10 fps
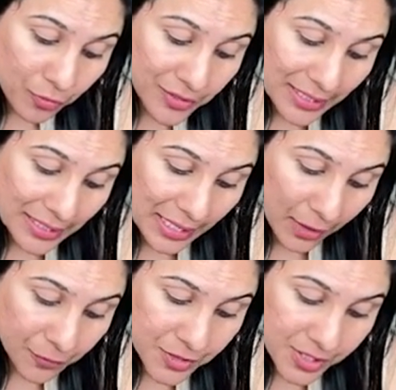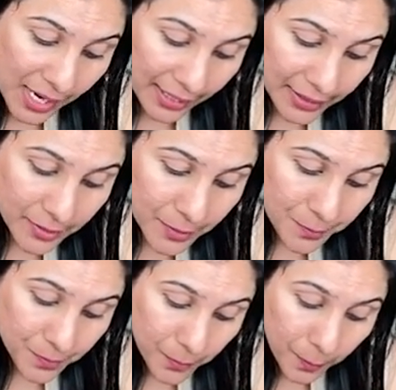of the left side
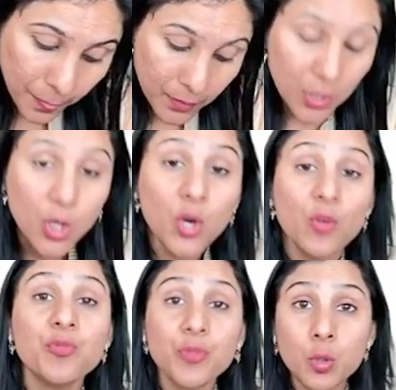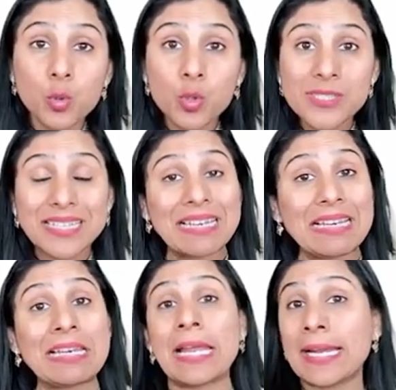fuse
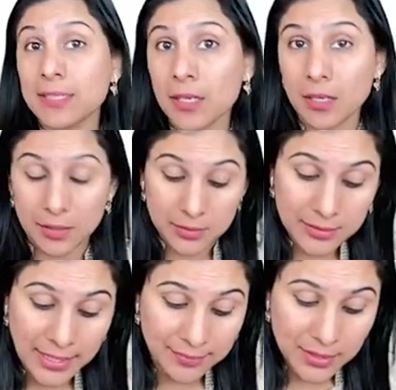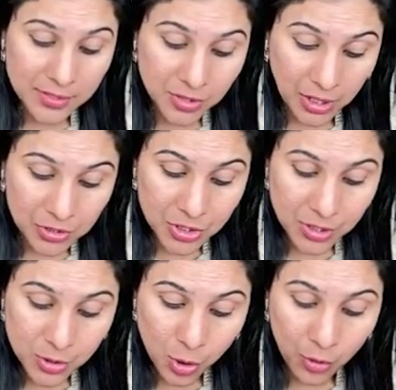later than the
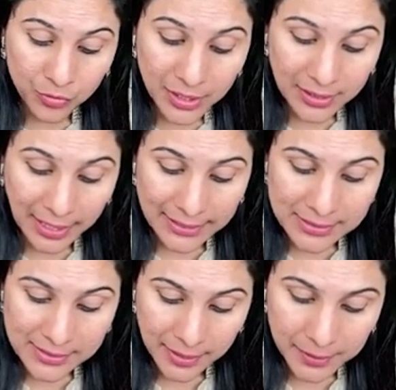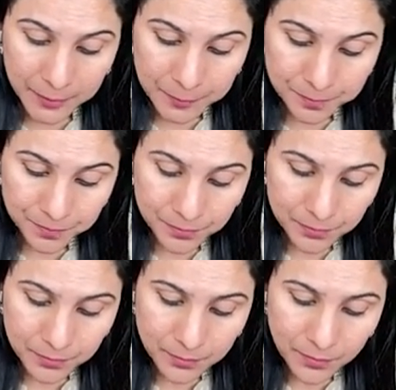structures of the right side.
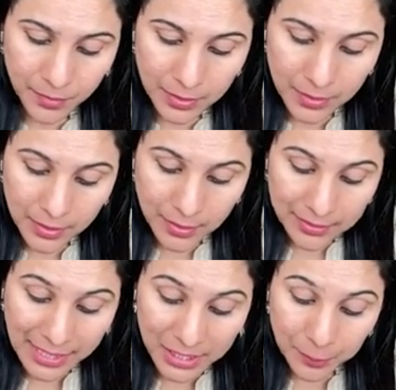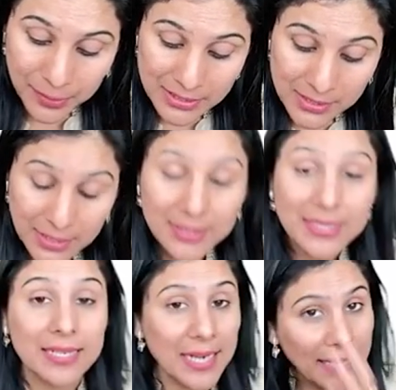That means
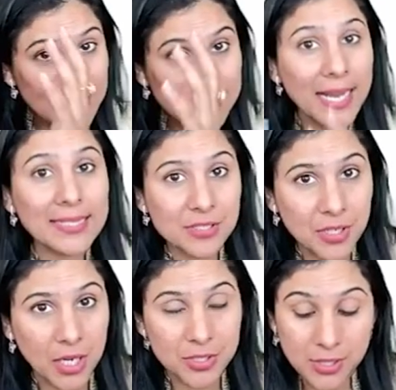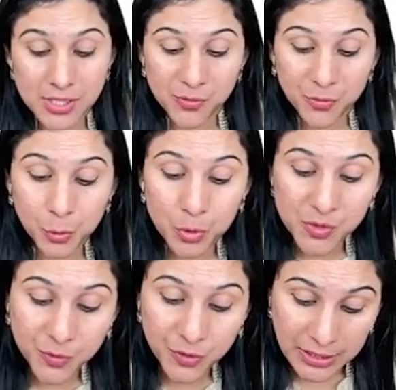the right side structures
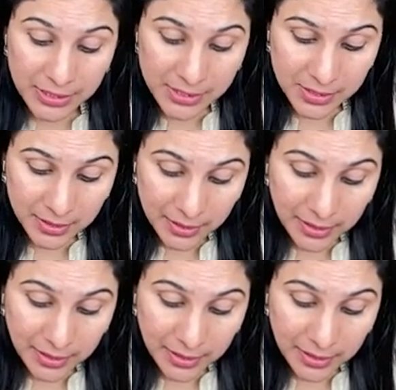fuse first